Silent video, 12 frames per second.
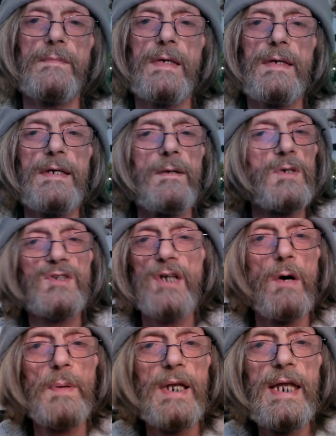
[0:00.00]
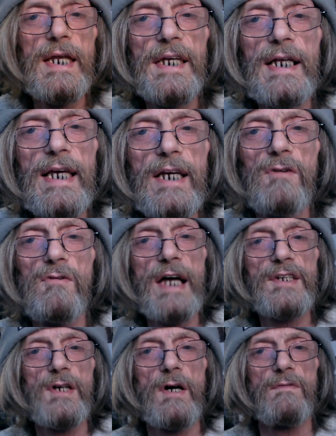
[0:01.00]
You know, we're so politically
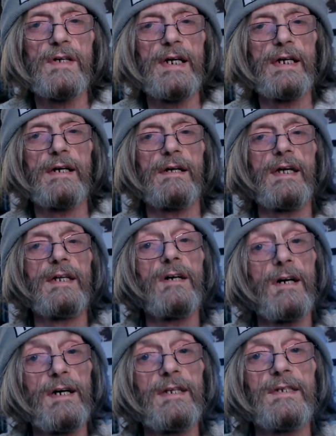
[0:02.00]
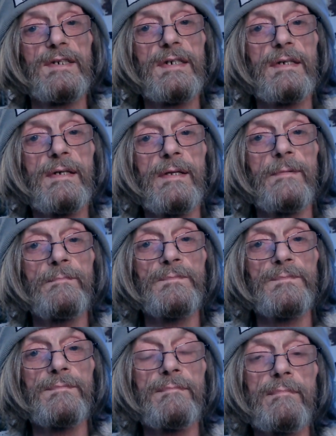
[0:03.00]
correct over here in Ireland.
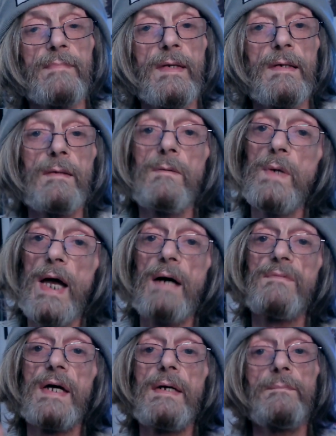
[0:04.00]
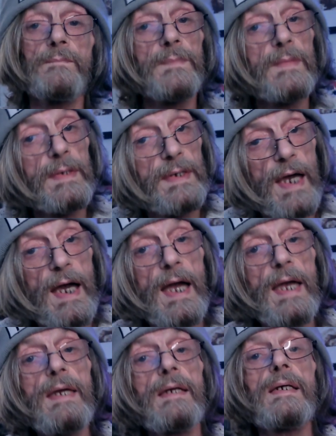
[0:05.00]
We have a
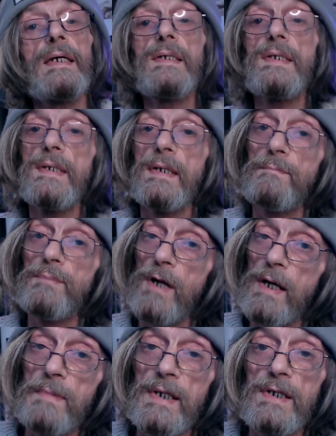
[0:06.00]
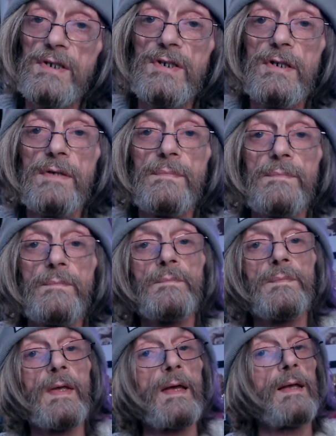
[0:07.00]
gay Indian Prime Minister.
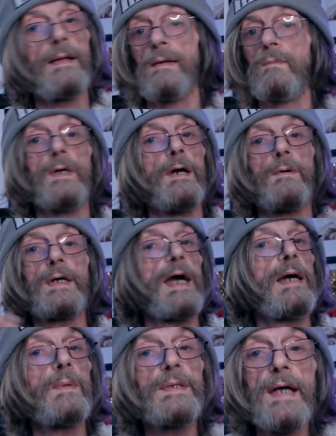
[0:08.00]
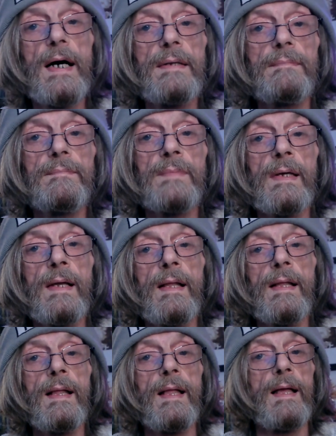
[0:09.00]
We're okay with that.
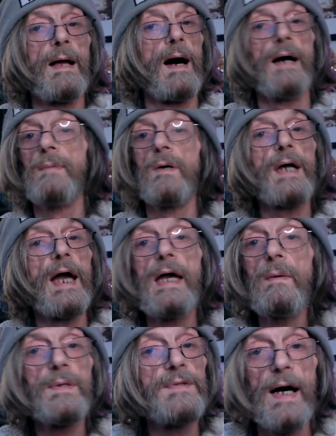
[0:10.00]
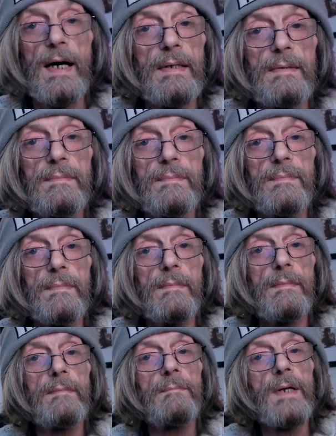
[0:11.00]
I'm okay with that.
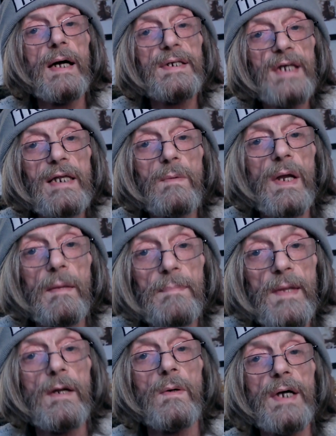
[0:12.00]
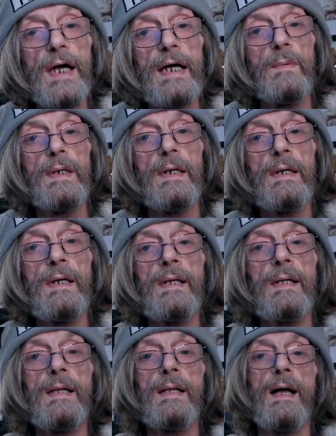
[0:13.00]
But I'll tell you what I'm not okay with.
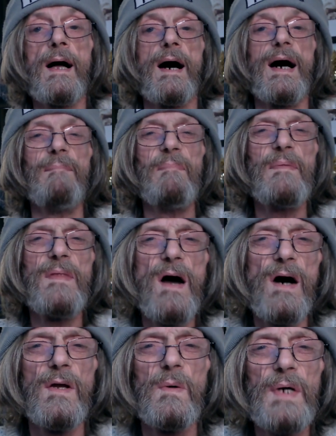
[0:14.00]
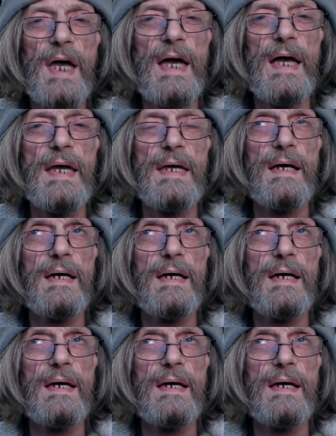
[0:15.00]
I'm not okay